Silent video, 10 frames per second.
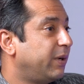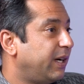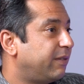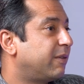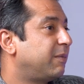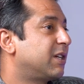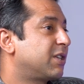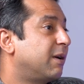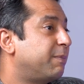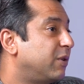it from
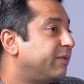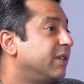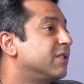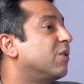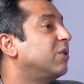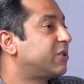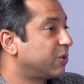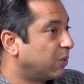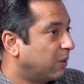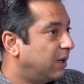last couple of years
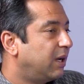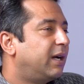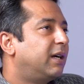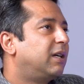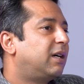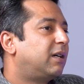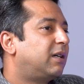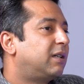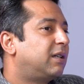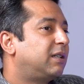also.
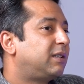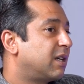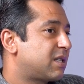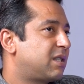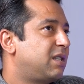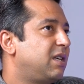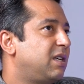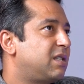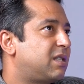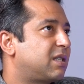Thus,
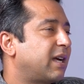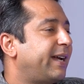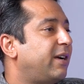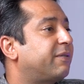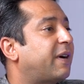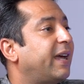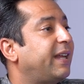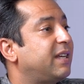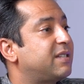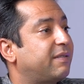these kind of
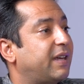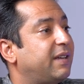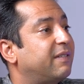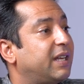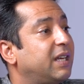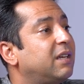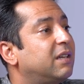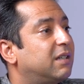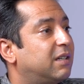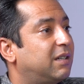hirings are very, very
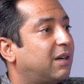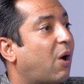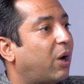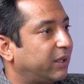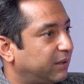hot.